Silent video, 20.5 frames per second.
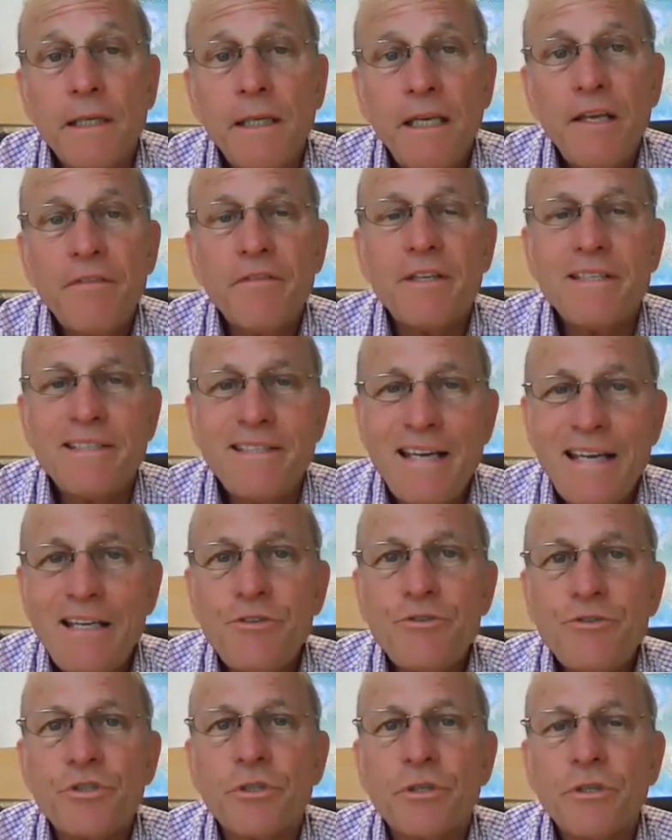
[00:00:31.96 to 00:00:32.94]
And the
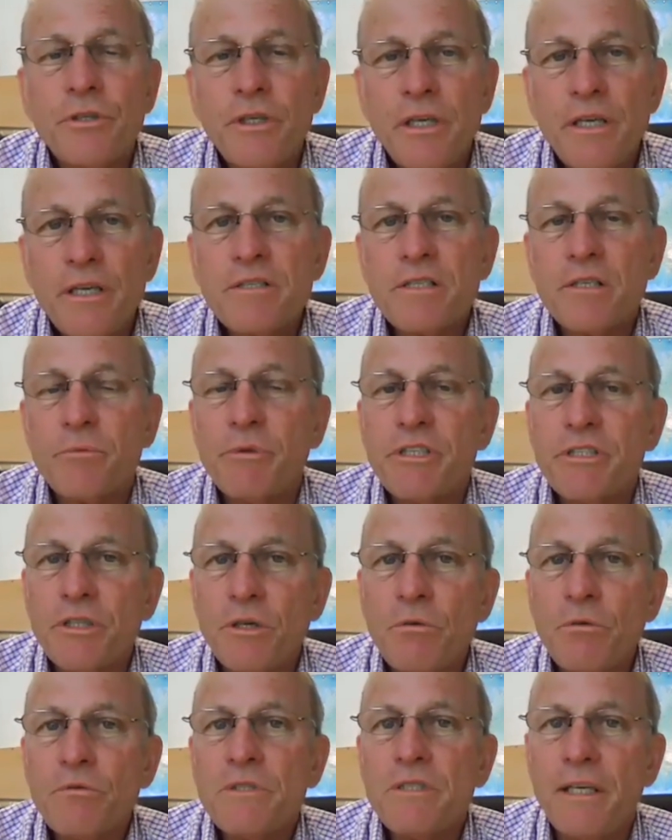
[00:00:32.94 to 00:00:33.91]
danger is that we
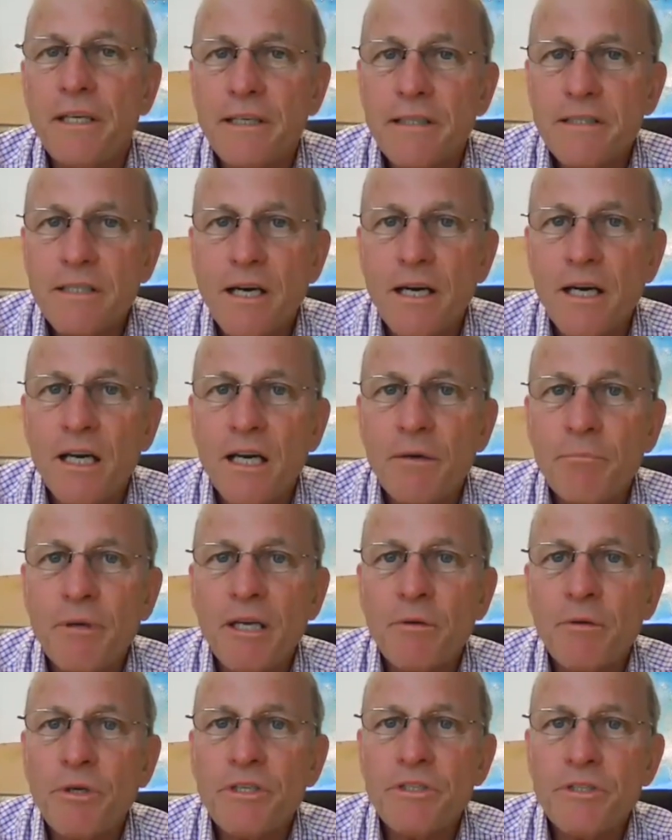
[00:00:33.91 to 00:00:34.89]
don't take time
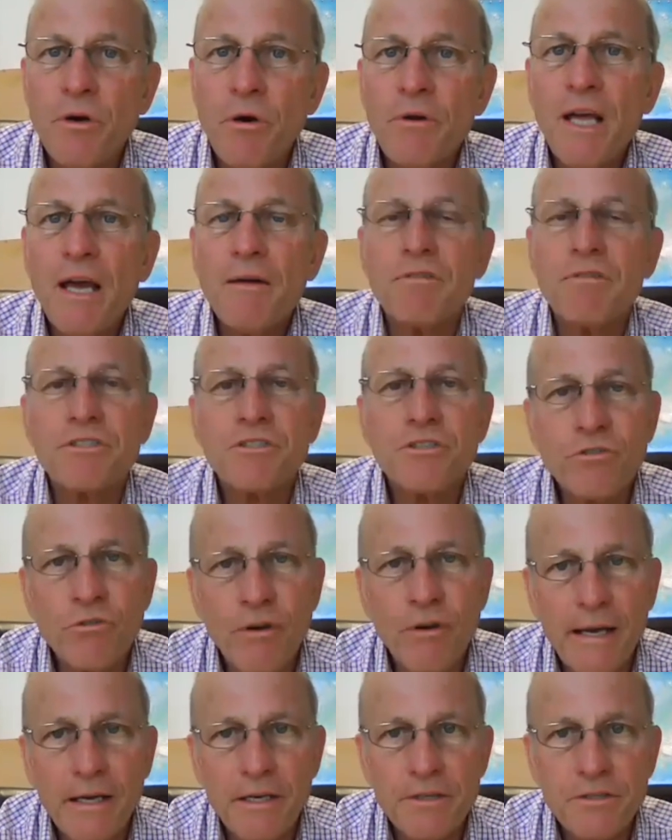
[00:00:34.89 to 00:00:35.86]
and we don't have a
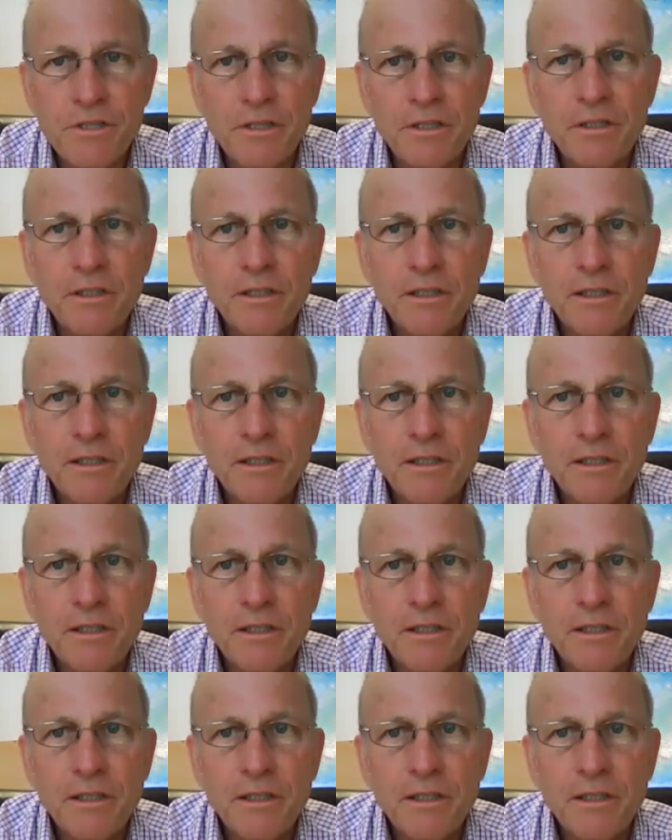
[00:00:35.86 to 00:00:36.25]
strategy